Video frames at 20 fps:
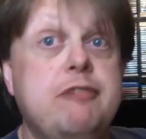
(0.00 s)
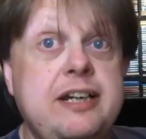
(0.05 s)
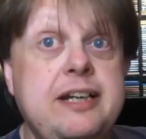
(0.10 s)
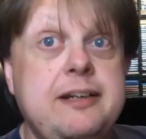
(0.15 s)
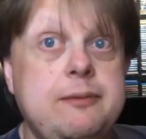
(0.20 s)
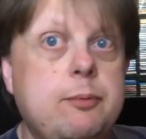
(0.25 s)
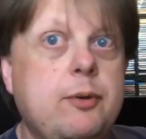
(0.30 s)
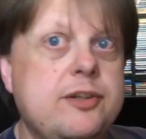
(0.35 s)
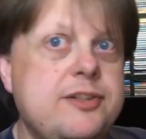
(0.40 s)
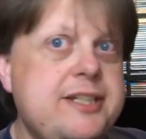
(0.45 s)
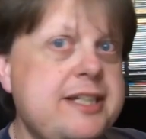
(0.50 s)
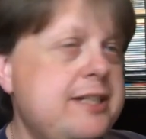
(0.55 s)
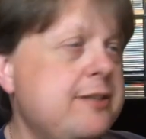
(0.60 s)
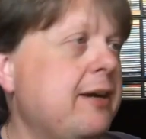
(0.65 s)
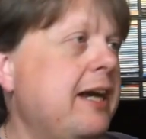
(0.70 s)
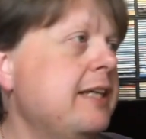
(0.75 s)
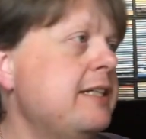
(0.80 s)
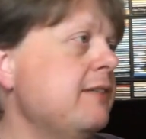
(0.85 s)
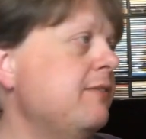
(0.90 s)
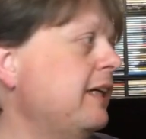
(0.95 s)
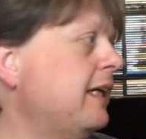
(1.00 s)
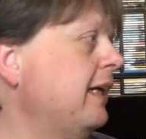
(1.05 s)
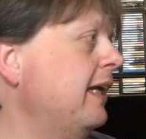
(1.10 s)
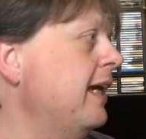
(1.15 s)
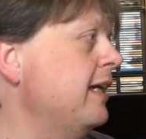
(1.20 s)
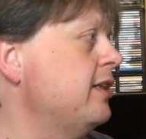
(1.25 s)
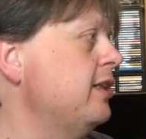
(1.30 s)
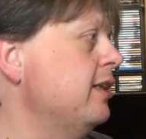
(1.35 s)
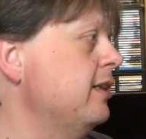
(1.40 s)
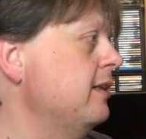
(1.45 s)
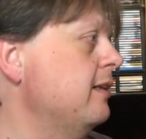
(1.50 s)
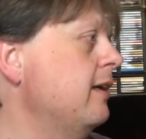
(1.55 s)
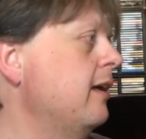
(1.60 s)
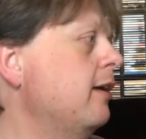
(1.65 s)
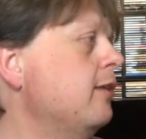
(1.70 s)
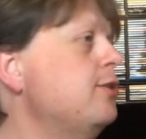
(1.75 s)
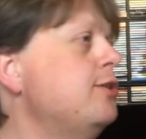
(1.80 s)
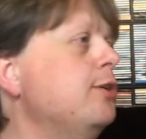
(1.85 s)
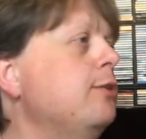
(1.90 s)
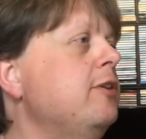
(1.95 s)
really wanted to add to the collection
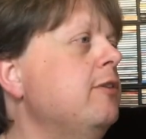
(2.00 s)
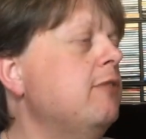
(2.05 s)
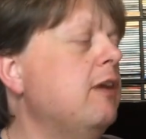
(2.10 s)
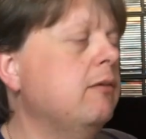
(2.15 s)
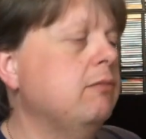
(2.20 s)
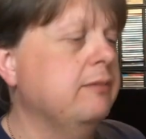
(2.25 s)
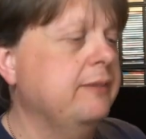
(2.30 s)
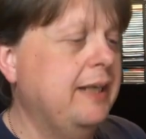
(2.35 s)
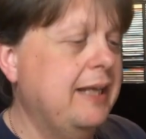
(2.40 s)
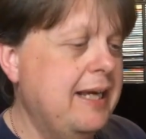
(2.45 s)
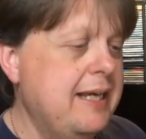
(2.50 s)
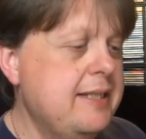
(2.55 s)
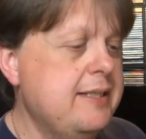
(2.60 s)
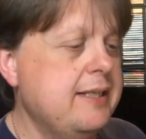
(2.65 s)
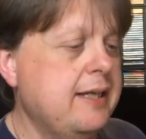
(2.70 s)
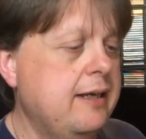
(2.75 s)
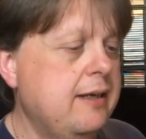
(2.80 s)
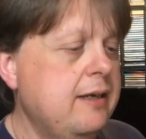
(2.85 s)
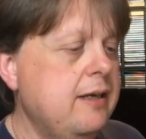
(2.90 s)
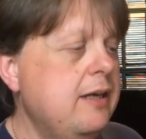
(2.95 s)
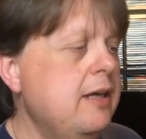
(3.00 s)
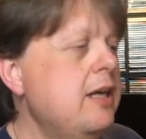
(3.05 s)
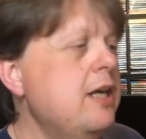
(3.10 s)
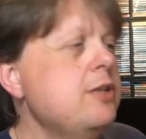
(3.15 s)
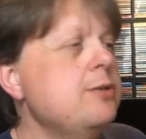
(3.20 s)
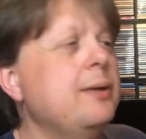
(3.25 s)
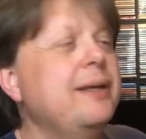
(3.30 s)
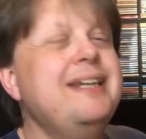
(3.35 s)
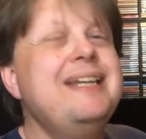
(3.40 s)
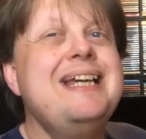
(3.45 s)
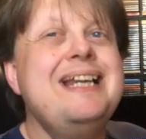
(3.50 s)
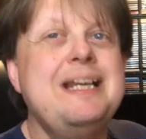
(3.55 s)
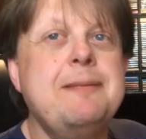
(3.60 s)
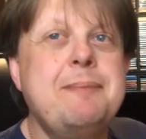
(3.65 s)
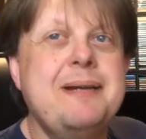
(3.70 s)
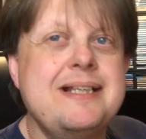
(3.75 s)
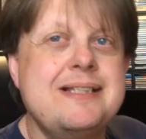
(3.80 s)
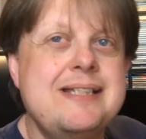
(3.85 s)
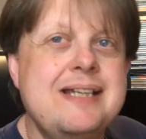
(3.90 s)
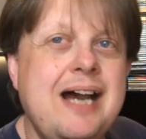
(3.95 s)
sooner rather than later. So I
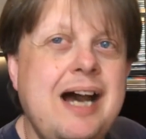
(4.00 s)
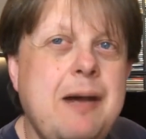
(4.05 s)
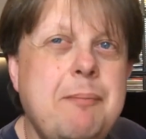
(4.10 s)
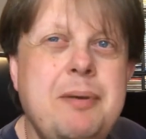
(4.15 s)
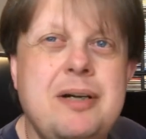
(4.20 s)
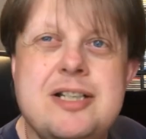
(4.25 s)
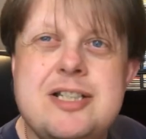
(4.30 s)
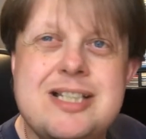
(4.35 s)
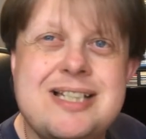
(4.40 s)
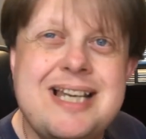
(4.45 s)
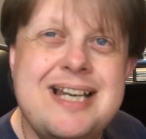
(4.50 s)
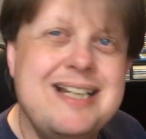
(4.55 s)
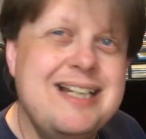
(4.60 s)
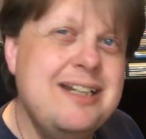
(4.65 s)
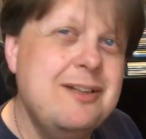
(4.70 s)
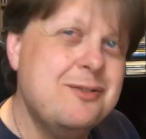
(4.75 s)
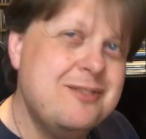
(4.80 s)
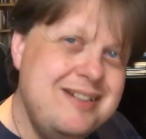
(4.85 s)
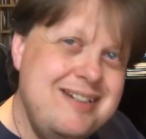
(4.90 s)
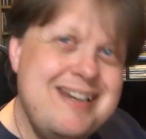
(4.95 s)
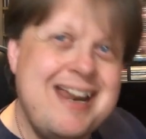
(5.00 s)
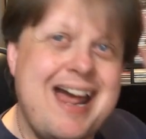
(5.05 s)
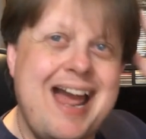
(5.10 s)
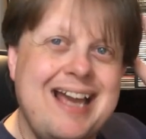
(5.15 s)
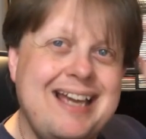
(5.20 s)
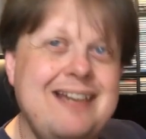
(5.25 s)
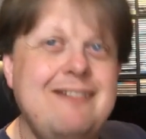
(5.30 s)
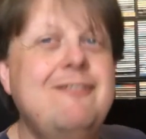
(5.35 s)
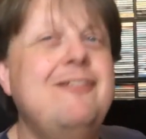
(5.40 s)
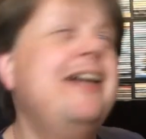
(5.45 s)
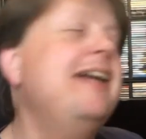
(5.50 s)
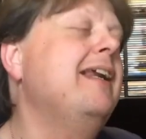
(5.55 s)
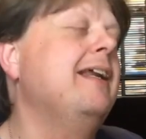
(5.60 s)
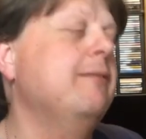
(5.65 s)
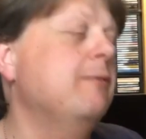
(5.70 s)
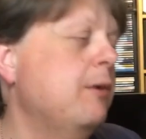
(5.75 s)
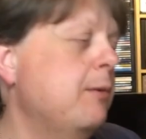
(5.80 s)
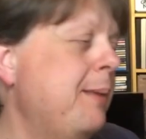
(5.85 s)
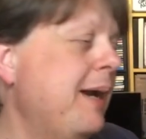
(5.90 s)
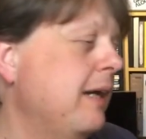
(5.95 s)
nearly picked it up. I just had a little nagging
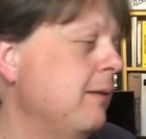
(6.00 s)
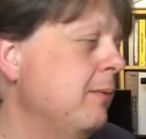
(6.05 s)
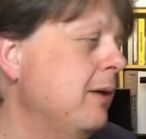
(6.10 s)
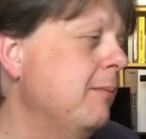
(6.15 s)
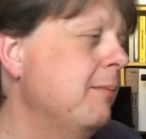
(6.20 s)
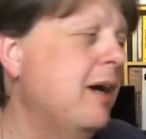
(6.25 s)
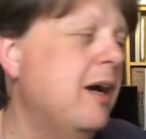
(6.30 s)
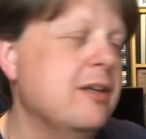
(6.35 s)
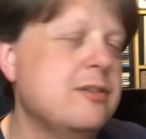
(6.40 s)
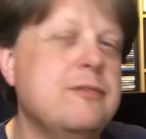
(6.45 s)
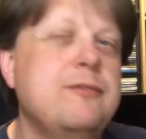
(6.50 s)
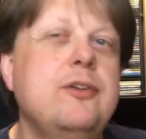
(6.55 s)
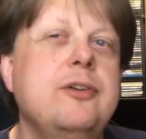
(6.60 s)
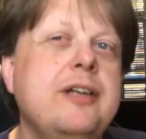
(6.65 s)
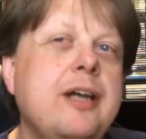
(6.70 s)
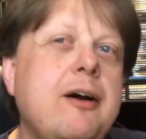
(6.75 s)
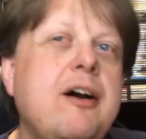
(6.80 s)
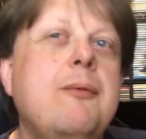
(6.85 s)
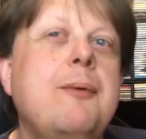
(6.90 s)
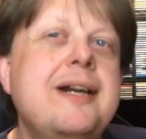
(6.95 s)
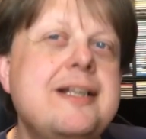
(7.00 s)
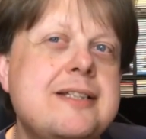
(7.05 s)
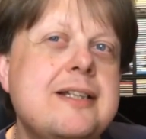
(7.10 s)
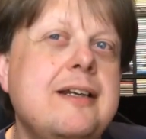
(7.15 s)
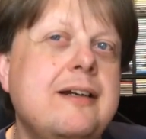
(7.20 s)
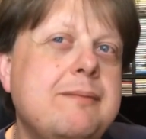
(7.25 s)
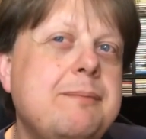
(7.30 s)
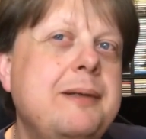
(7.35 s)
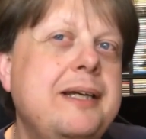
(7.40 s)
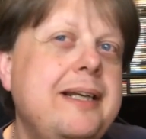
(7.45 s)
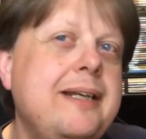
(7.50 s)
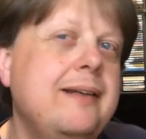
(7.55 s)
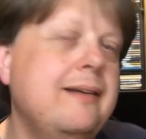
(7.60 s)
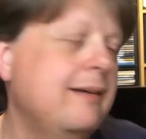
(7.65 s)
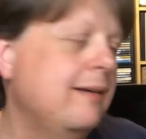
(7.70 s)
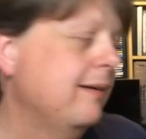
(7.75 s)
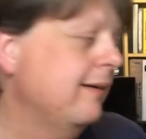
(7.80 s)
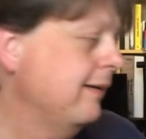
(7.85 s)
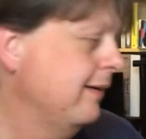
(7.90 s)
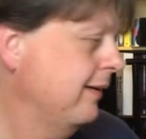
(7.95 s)
feeling in the back of my mind. So I thought, no, I'll wait till I've been
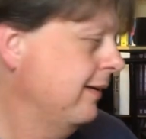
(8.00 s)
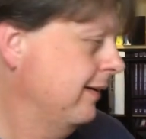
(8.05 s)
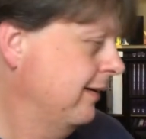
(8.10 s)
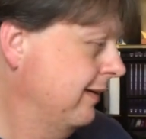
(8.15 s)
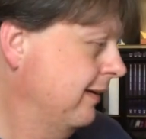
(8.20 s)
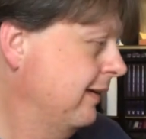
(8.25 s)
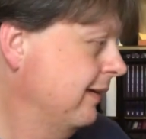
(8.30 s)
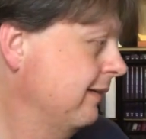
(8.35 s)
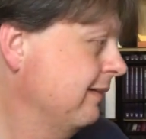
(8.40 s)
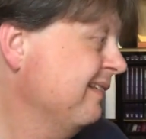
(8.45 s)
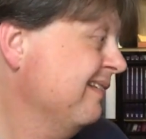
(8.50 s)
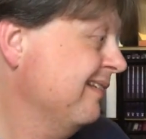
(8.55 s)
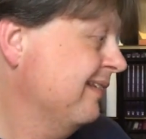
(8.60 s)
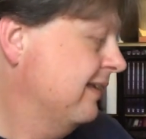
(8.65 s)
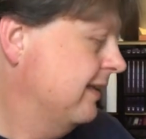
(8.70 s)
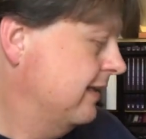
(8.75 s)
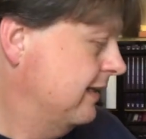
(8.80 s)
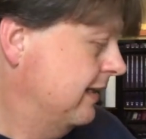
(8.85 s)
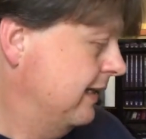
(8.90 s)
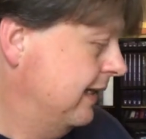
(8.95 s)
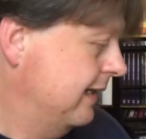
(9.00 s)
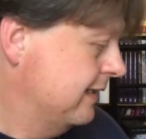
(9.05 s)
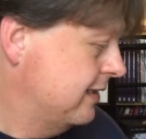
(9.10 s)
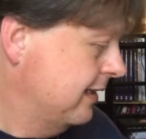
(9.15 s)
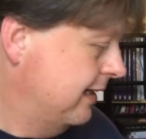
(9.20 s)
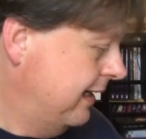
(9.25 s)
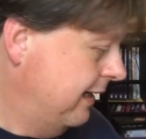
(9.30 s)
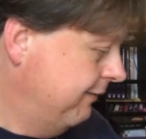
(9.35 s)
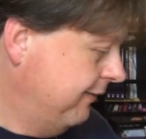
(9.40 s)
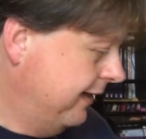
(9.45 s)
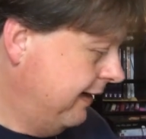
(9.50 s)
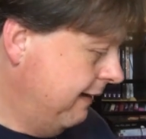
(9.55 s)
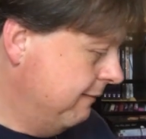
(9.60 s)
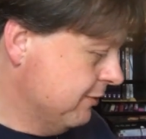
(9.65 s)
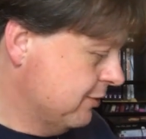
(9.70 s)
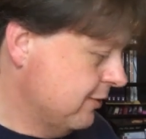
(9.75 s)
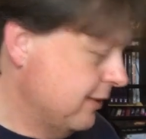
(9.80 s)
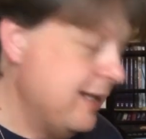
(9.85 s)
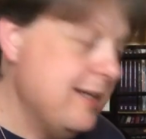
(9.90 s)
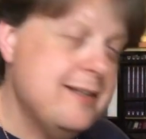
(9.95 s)
into Heathen
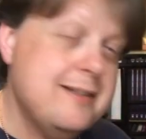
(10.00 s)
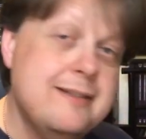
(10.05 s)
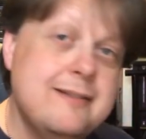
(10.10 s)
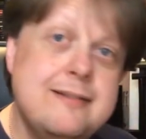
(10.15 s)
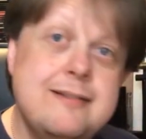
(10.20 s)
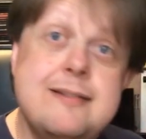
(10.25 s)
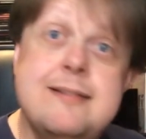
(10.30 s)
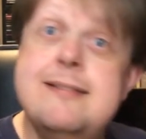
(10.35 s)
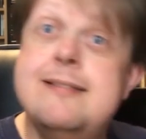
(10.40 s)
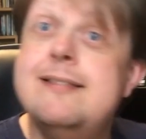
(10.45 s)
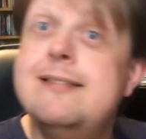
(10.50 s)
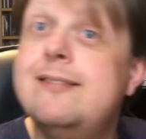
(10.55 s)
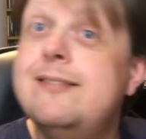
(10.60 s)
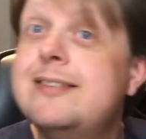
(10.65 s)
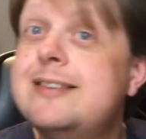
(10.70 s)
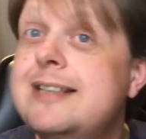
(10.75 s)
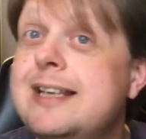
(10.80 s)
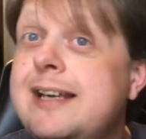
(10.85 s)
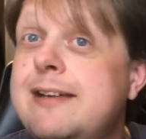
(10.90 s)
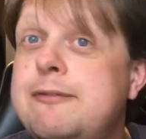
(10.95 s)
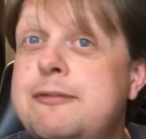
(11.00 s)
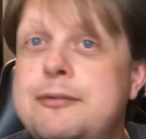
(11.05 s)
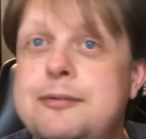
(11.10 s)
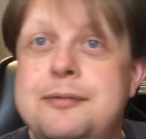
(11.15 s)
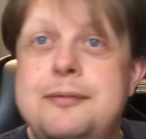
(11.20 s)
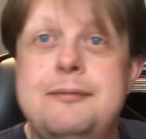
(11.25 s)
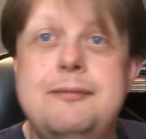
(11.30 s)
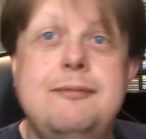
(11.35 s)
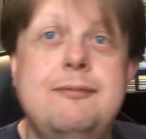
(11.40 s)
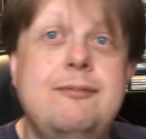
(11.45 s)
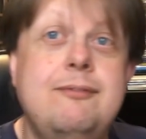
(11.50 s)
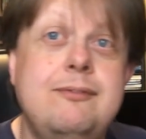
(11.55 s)
Chemistry and see if